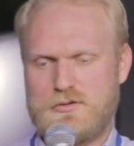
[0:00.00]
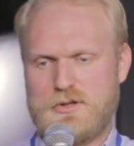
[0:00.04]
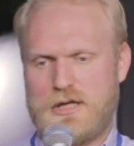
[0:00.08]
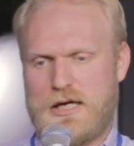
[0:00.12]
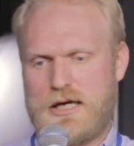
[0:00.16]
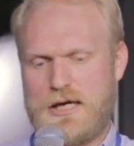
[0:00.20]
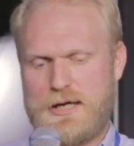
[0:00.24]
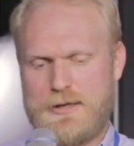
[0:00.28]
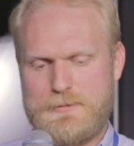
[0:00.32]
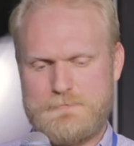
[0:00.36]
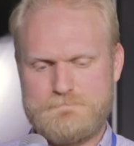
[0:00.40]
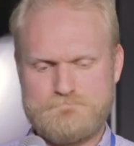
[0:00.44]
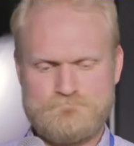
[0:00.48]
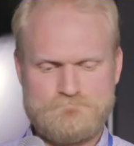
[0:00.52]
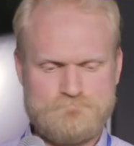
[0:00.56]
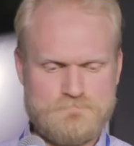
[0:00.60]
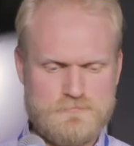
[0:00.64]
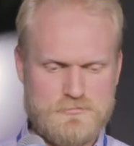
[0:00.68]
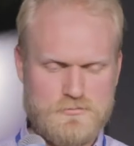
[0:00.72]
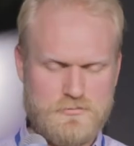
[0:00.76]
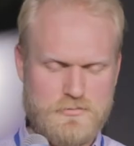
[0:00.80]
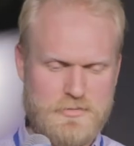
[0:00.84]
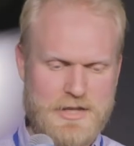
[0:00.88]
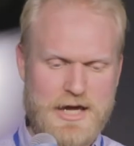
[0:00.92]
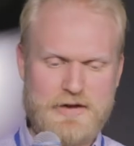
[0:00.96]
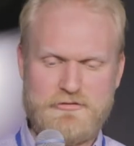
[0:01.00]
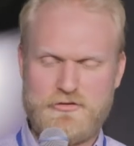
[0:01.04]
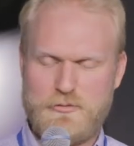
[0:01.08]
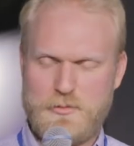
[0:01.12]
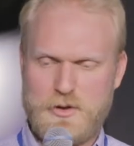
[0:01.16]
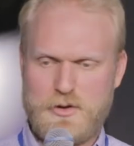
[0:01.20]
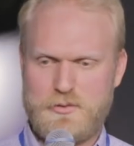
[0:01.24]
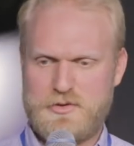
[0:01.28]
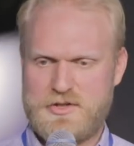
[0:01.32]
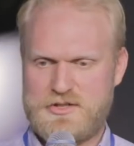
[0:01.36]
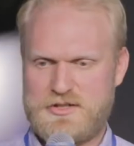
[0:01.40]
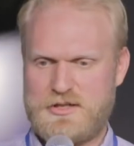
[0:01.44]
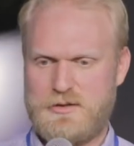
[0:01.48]
um, that
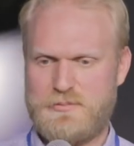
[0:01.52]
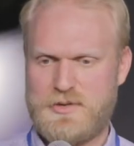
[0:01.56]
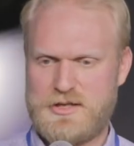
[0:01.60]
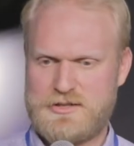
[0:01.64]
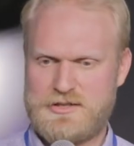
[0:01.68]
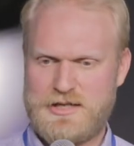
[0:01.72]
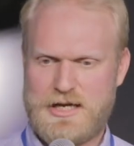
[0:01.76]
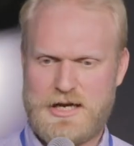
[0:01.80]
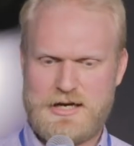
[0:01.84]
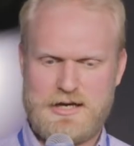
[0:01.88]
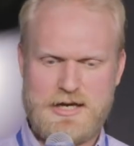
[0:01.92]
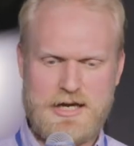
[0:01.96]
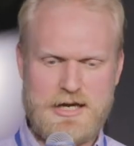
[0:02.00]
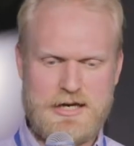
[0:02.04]
familiar with the CMS yet.